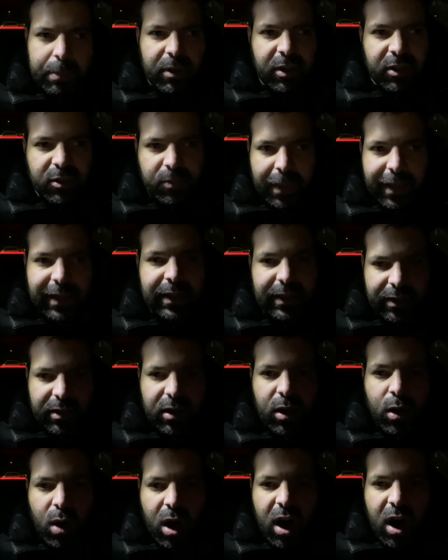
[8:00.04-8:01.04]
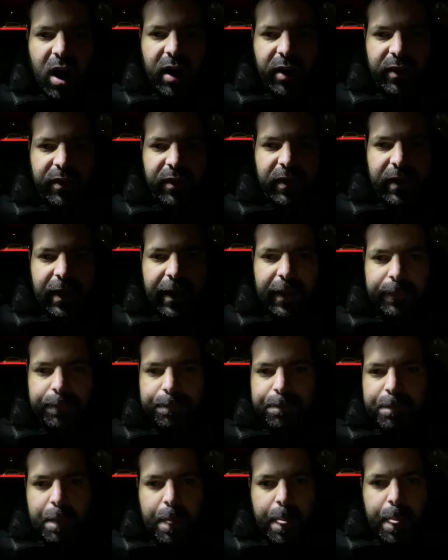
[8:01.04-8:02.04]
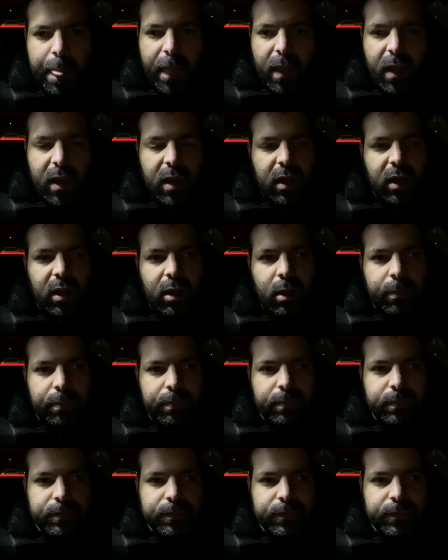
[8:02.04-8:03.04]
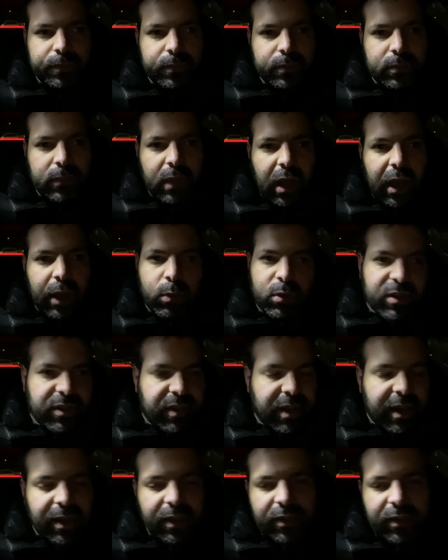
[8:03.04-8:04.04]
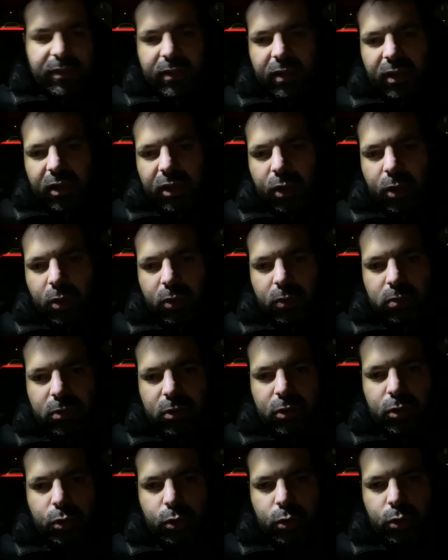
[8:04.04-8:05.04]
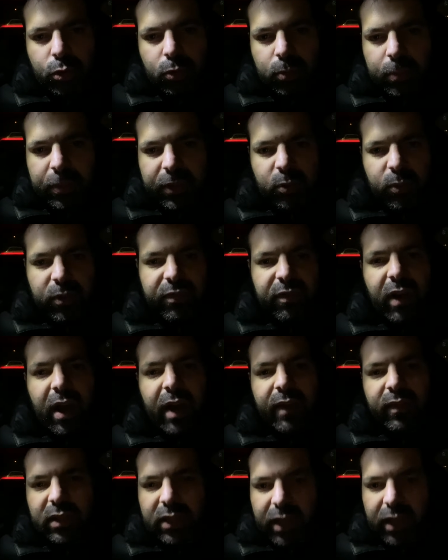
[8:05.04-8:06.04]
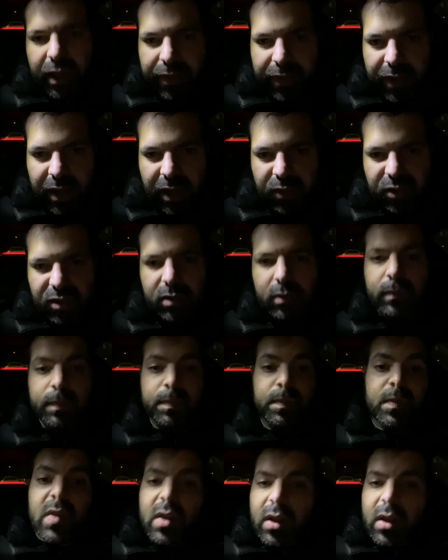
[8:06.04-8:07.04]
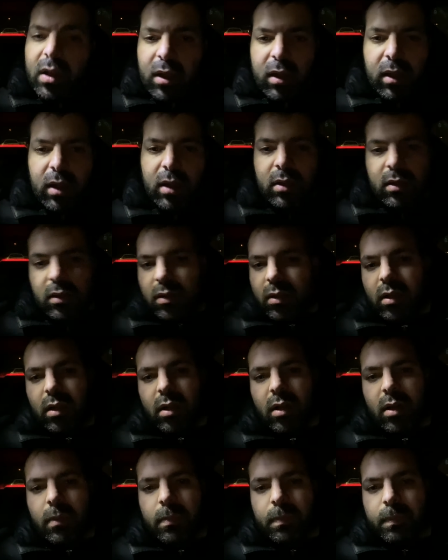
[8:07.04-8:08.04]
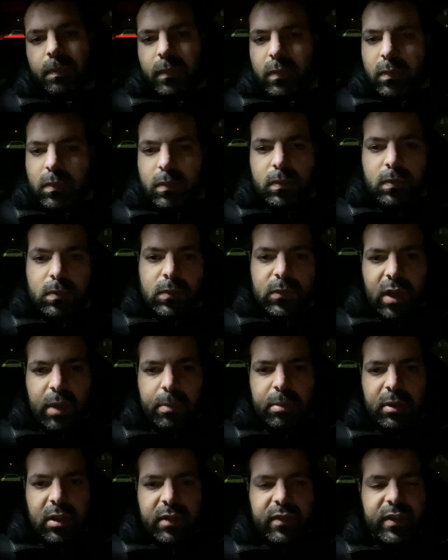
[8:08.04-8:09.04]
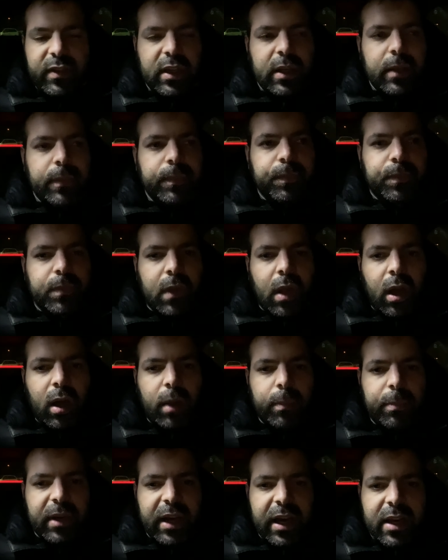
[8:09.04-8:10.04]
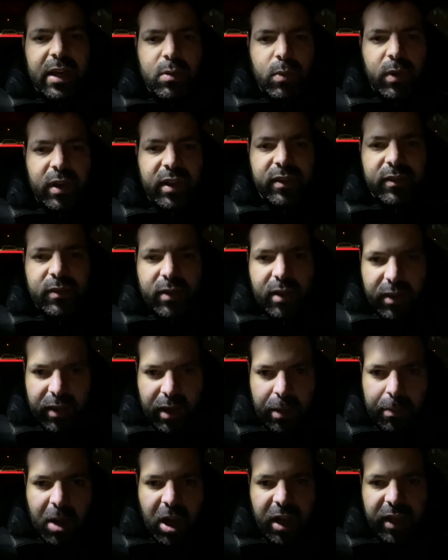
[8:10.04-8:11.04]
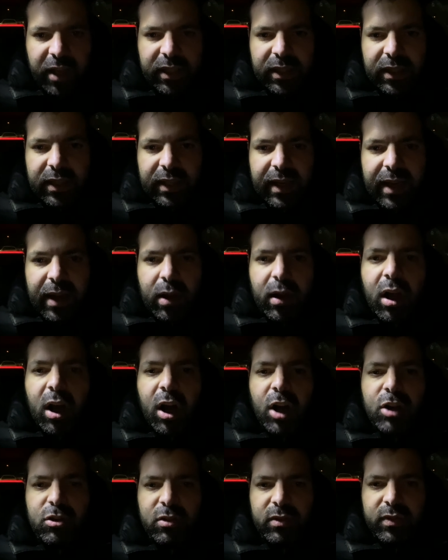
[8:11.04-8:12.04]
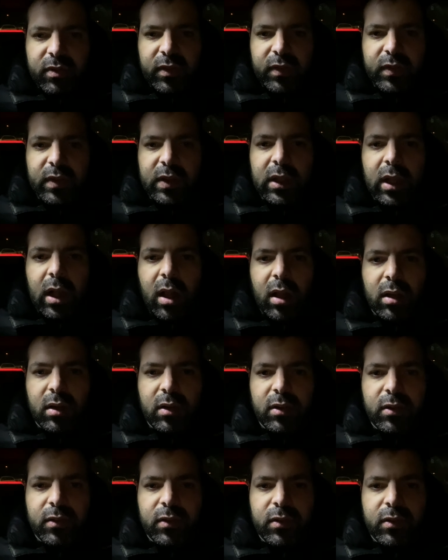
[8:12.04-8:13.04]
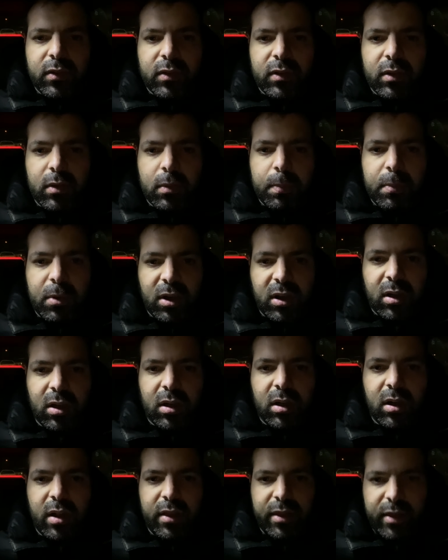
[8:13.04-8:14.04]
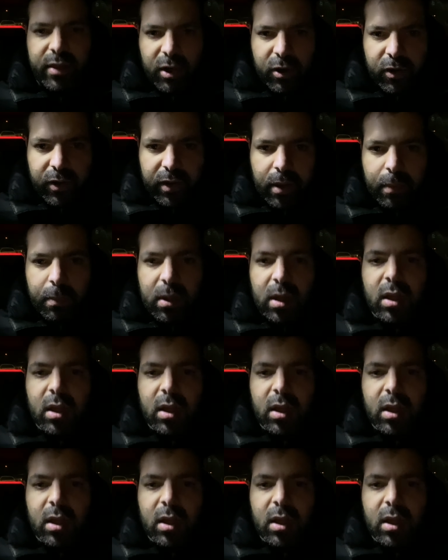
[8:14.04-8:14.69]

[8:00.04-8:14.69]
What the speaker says: are expecting it to go higher than that. I would say it's going to go to between $5,000 and $10,000. I believe in it. But anyways, they're mining it at $150 per Ethereum.